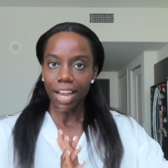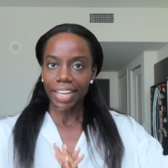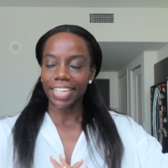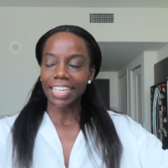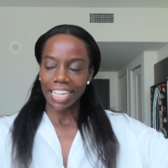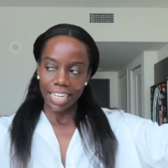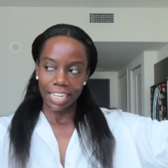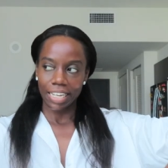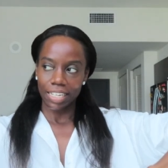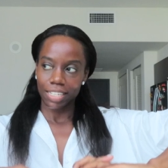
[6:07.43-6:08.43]
It
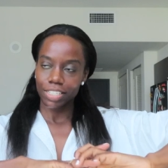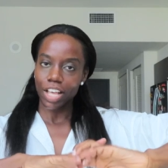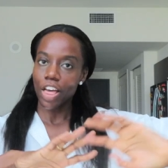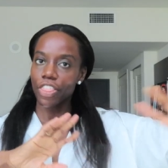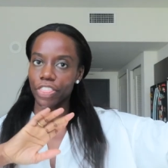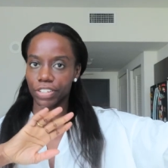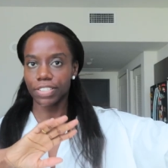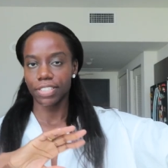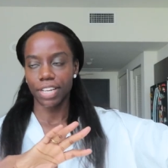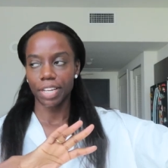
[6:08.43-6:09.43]
is a
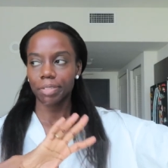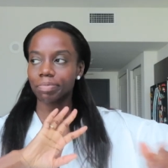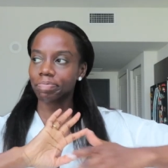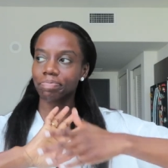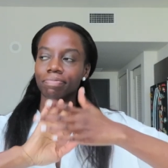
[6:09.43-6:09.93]
Thursday,